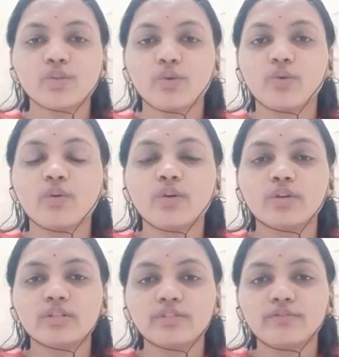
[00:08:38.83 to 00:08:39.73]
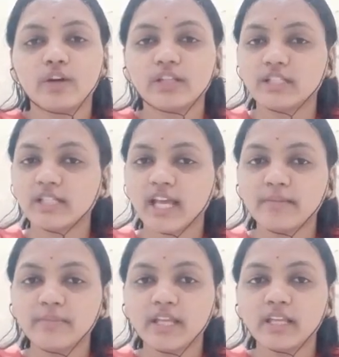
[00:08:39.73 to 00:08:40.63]
So for
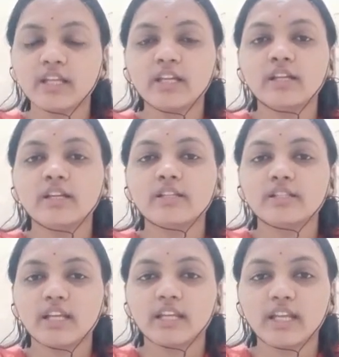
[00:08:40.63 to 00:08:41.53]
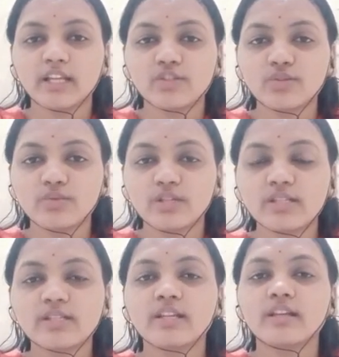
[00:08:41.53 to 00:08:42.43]
the time being, take care
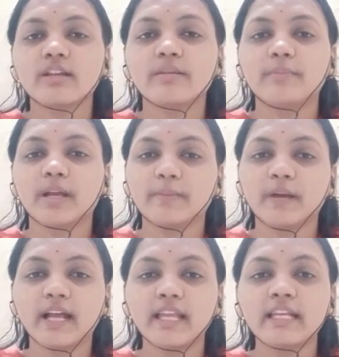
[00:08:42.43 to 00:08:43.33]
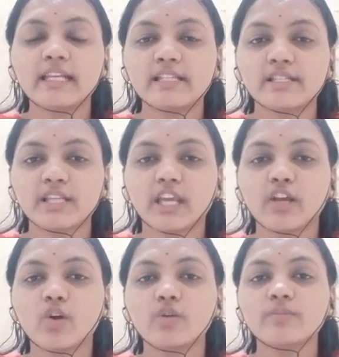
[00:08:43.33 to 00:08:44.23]
students. Bye bye.
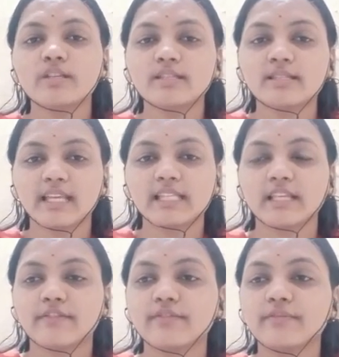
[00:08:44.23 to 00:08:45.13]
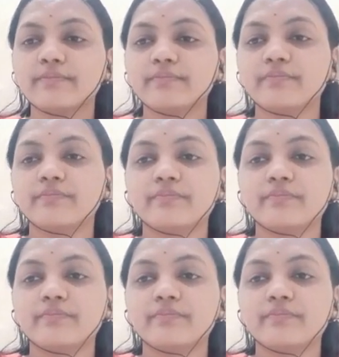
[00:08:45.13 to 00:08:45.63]
Stay home. Stay safe.